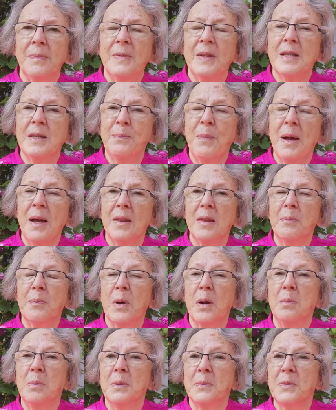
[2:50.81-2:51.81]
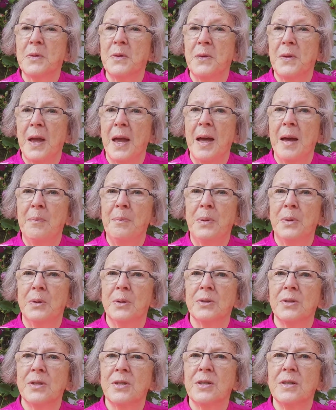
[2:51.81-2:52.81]
despite the problems at the
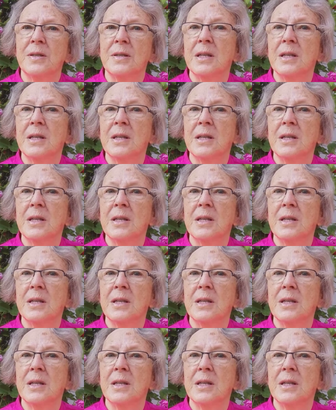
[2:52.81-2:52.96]
airports,